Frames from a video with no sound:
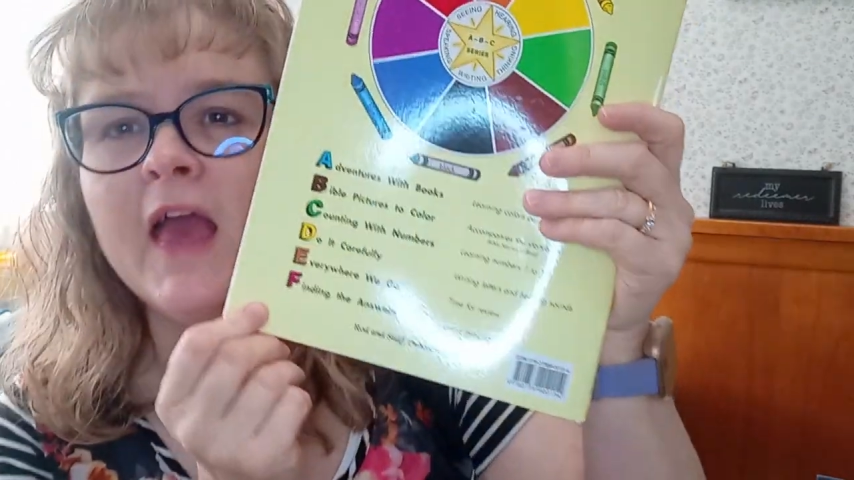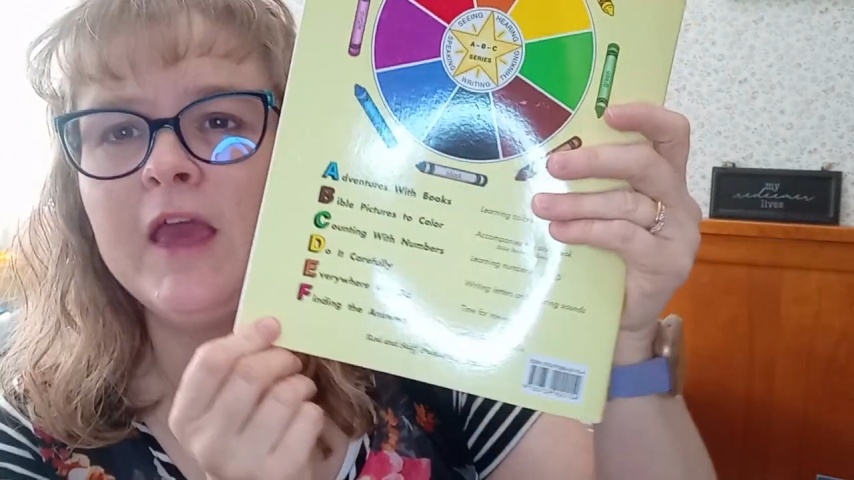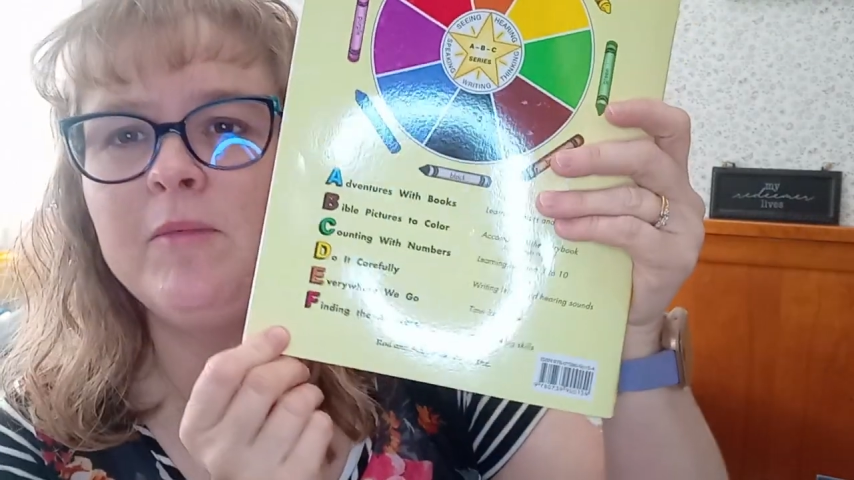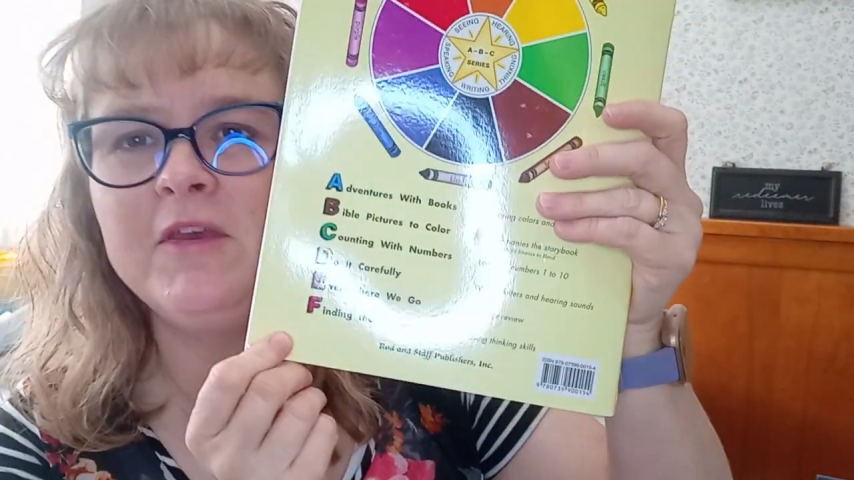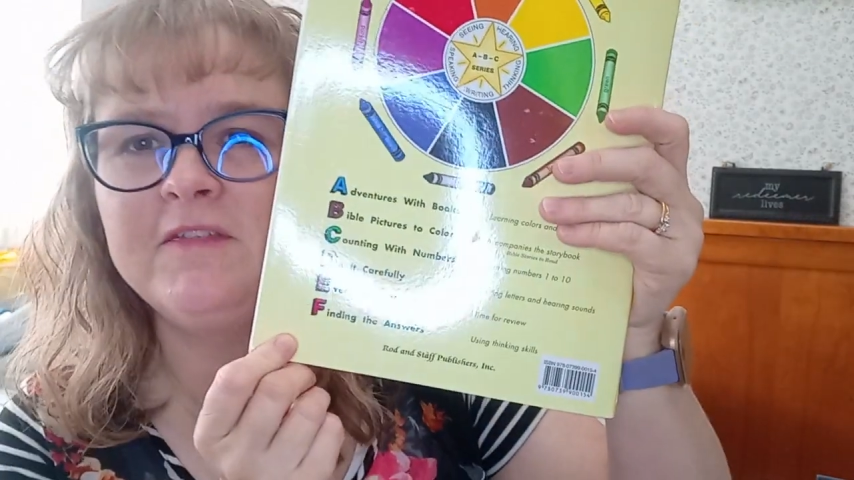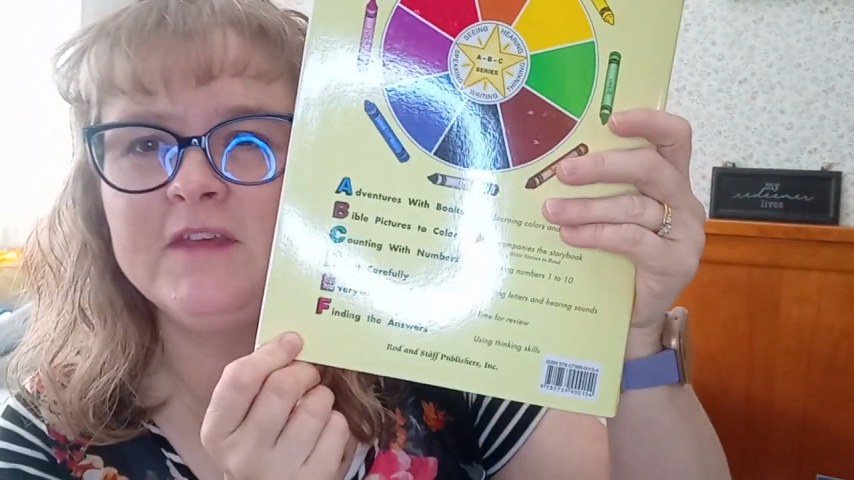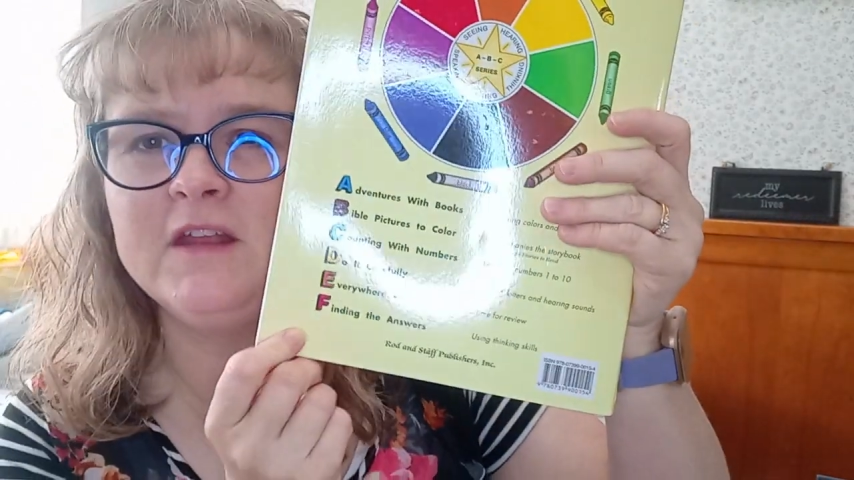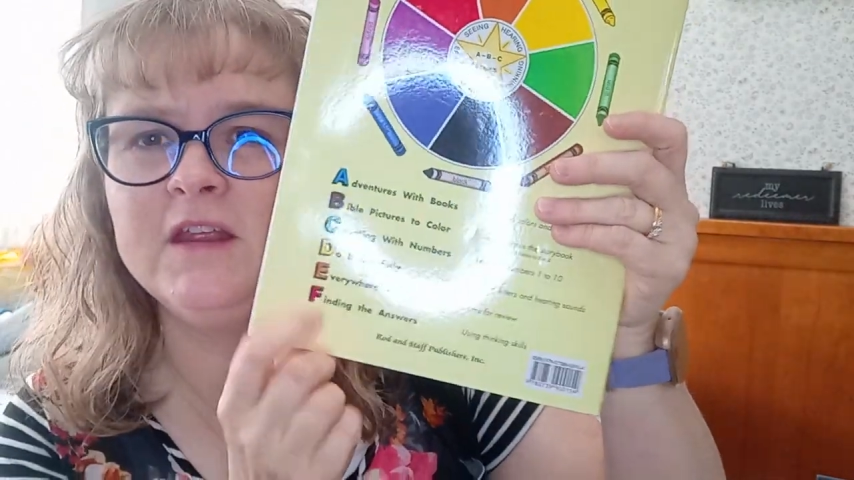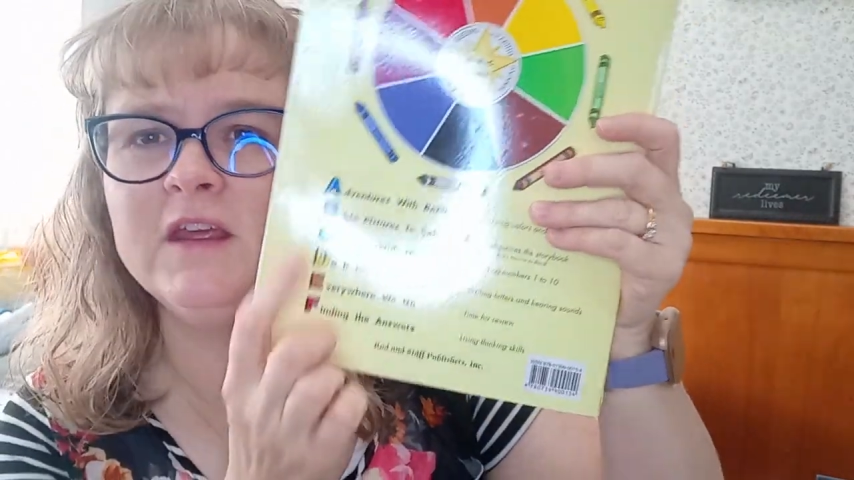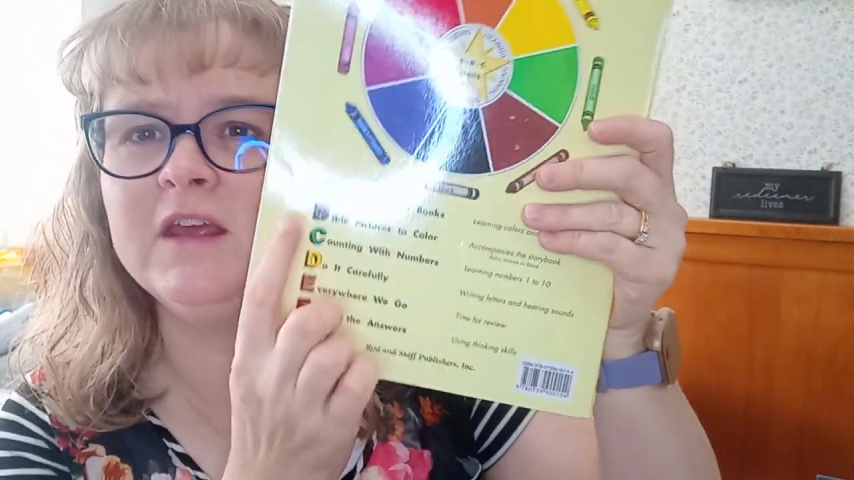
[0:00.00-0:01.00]

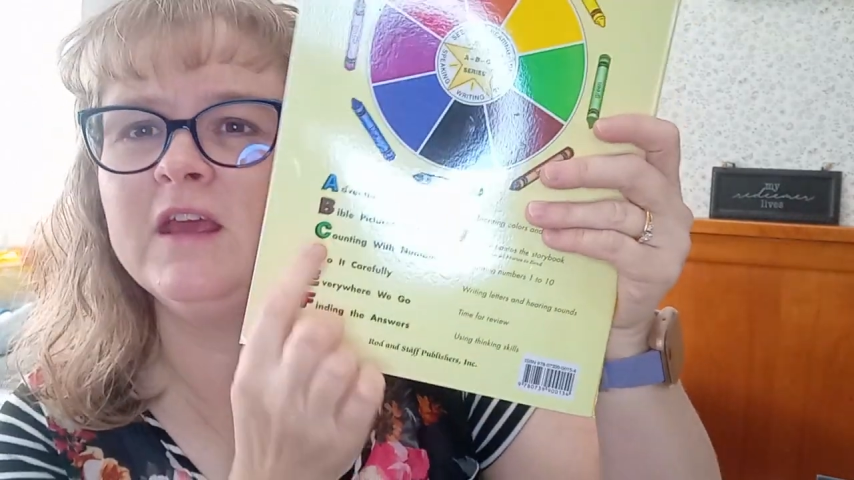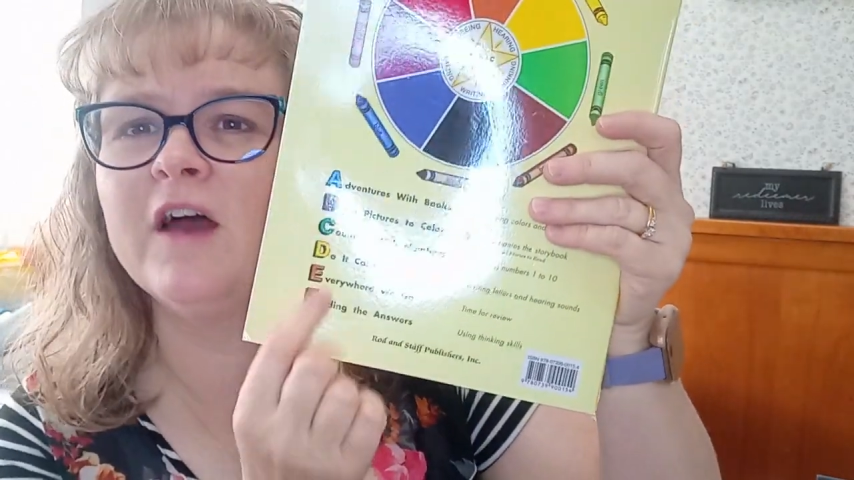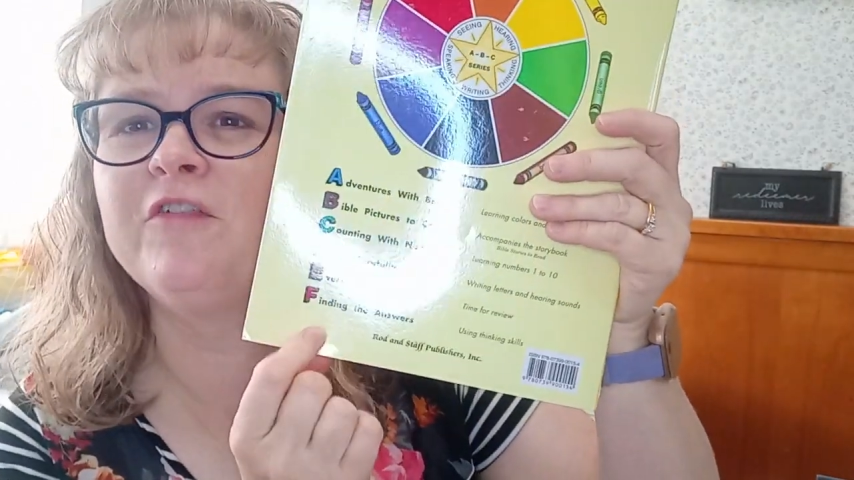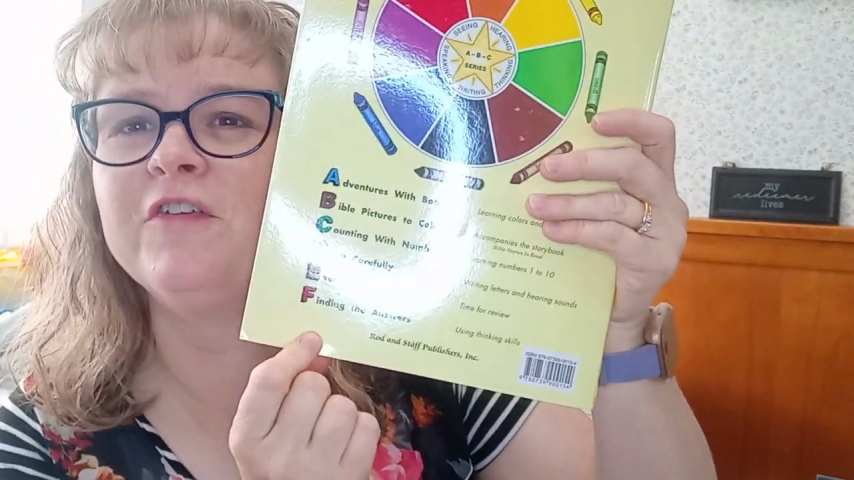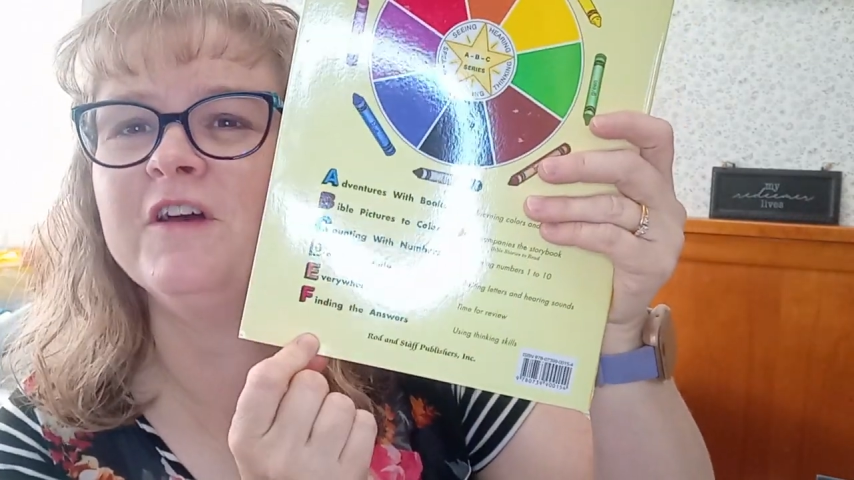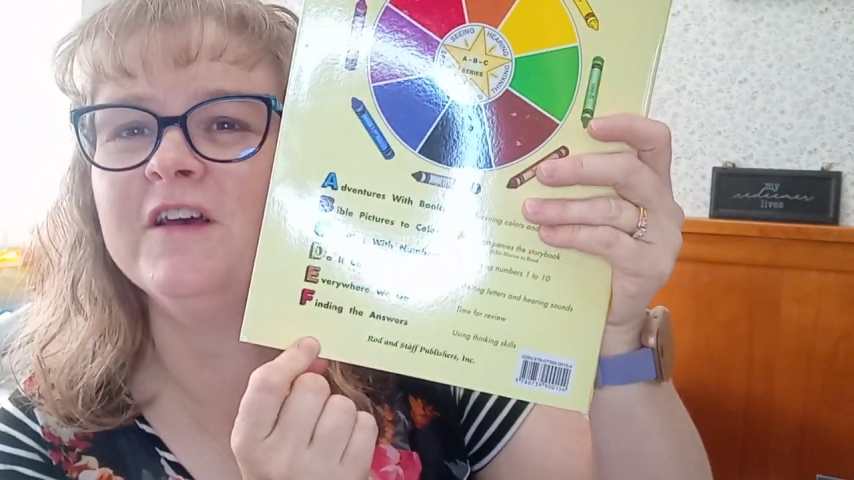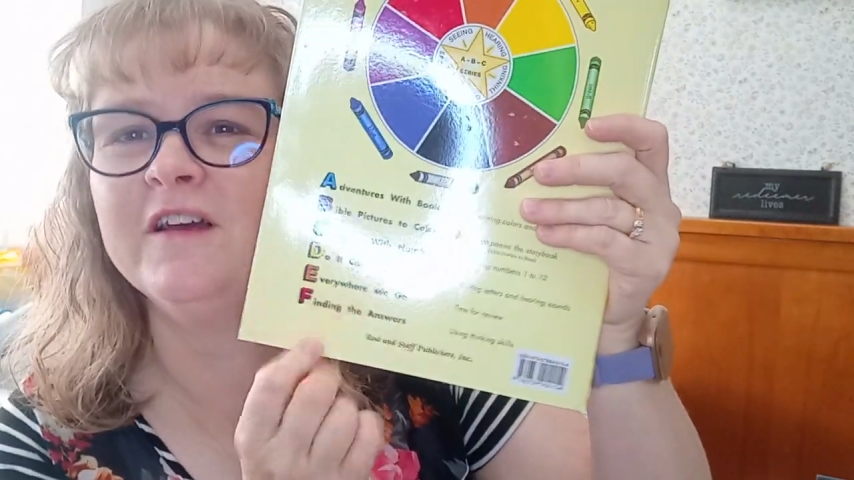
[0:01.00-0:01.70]
ABCDEF,